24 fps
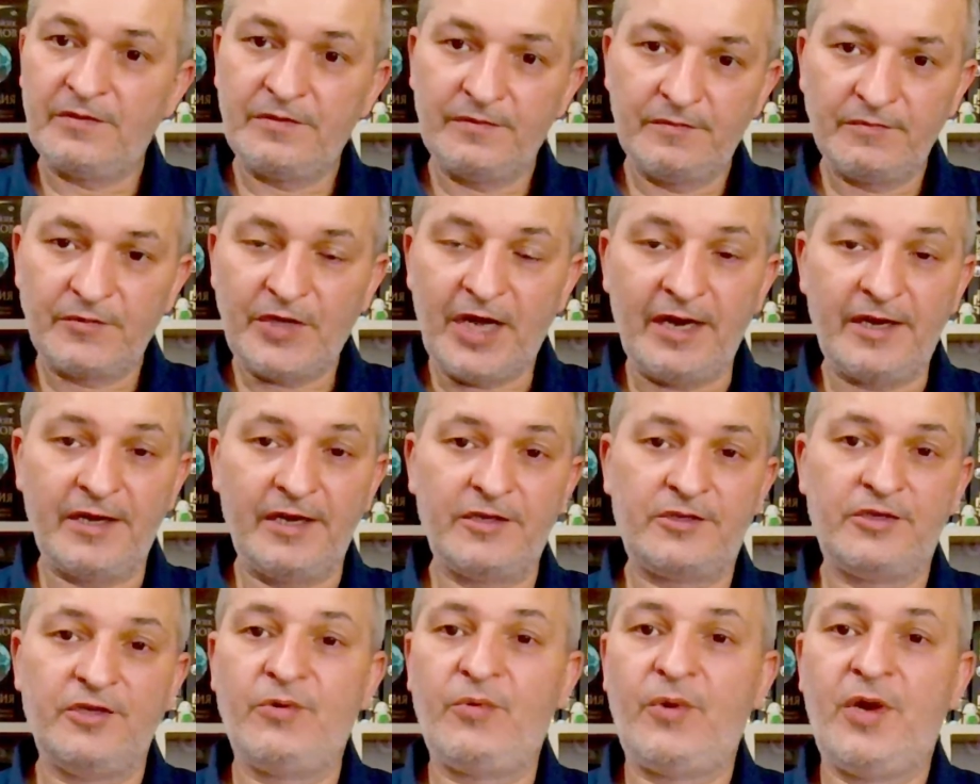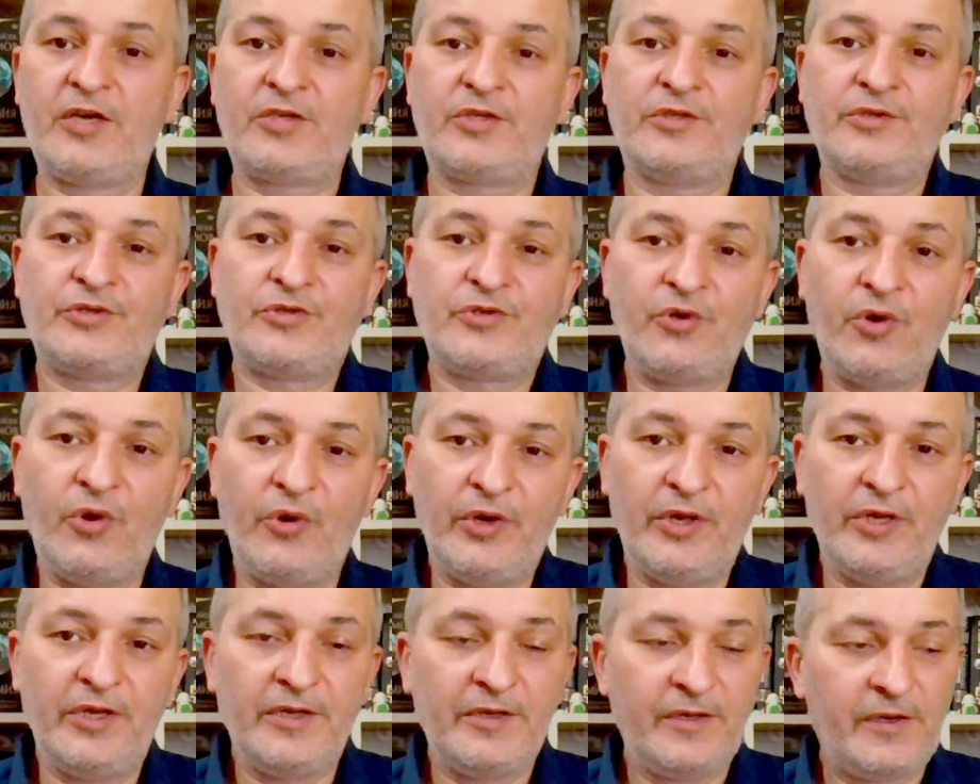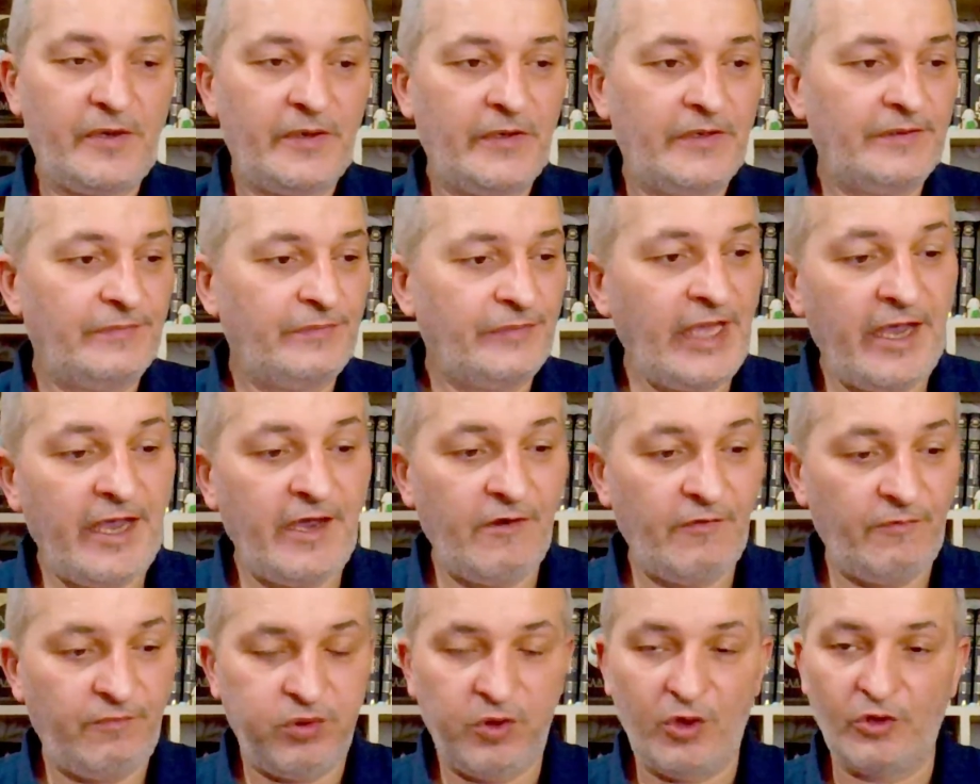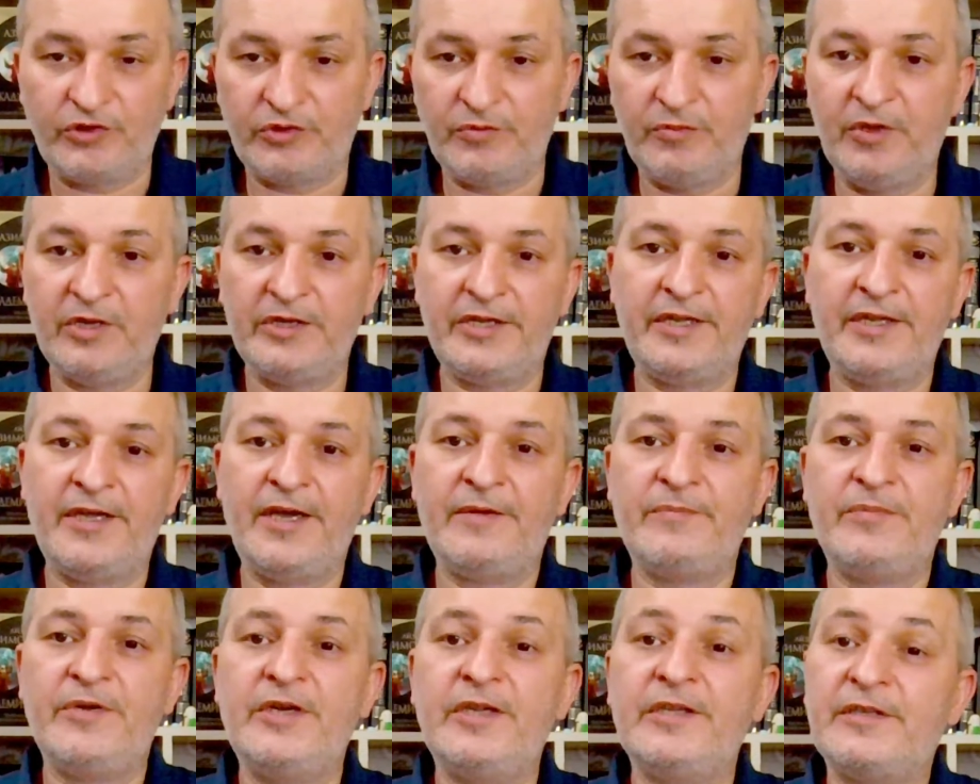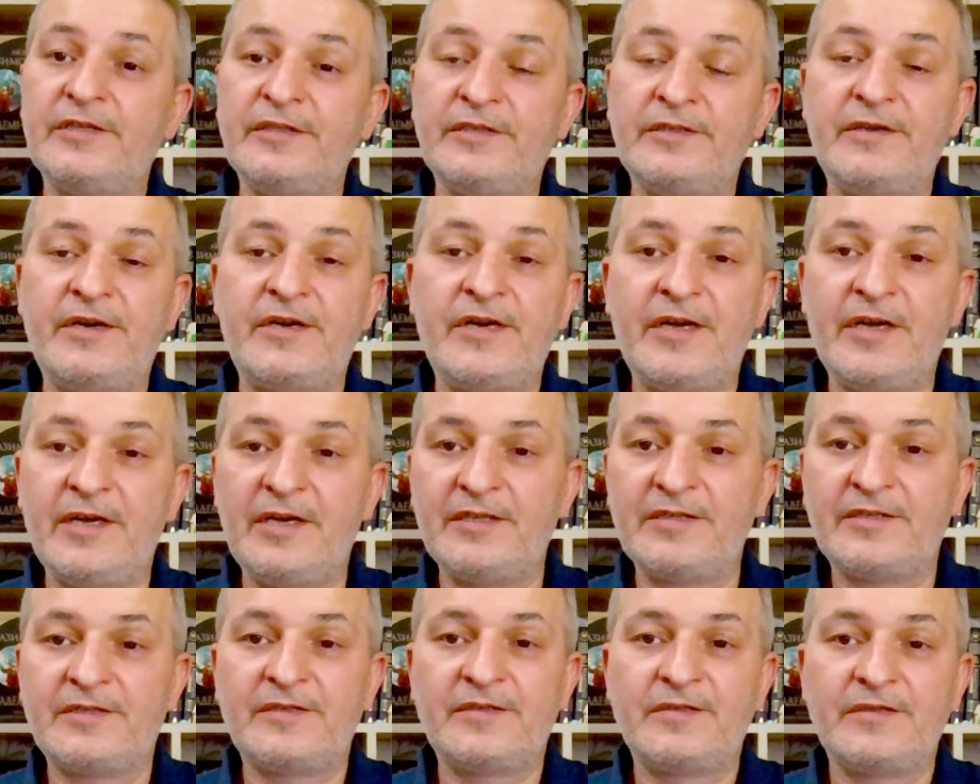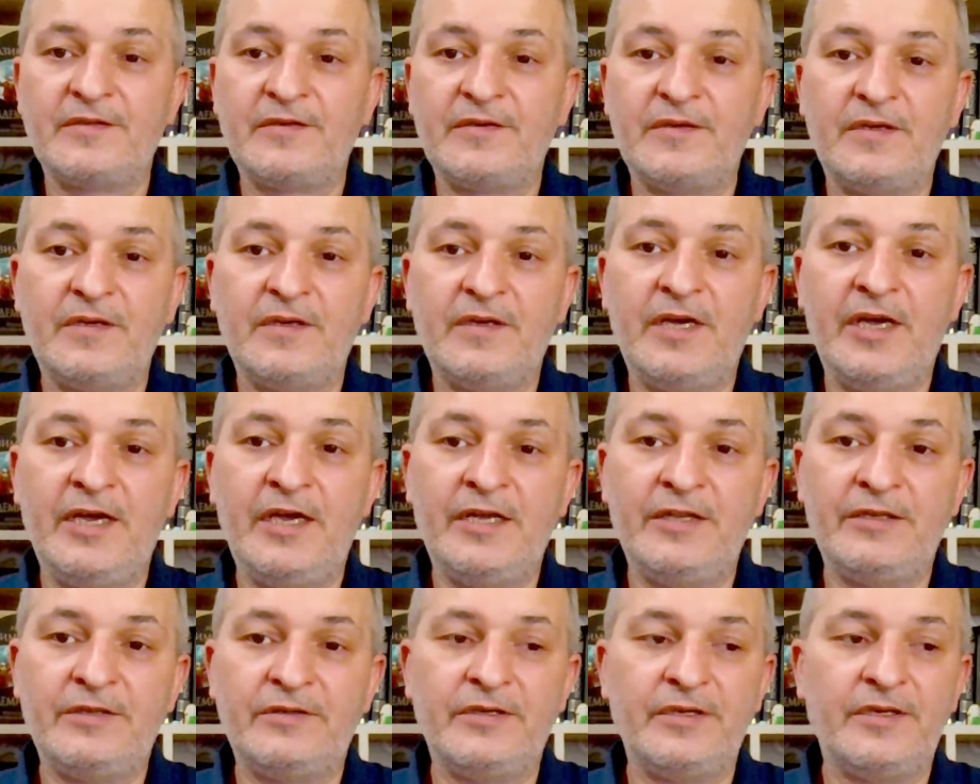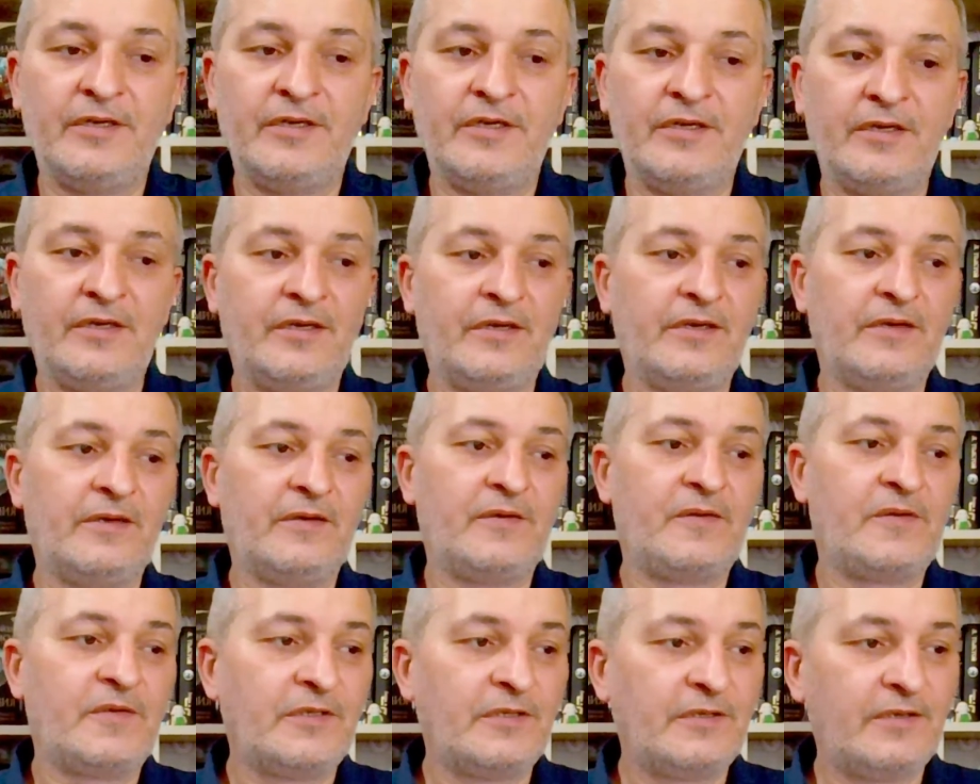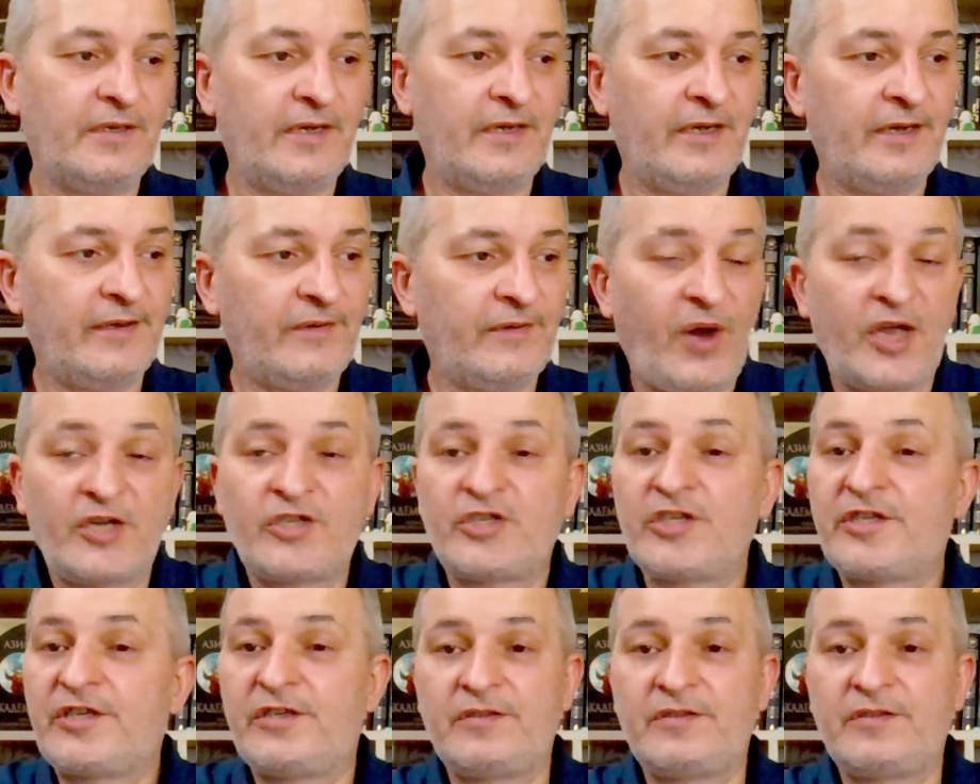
targeting Russian soil, they have plausible deniability in their hands, and Russia,